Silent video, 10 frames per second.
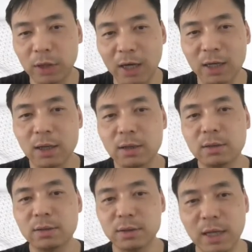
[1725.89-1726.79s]
data
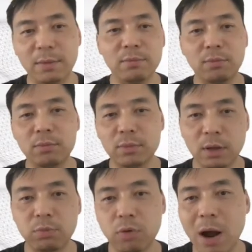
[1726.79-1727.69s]
than
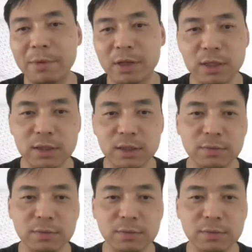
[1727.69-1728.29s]
the parameters.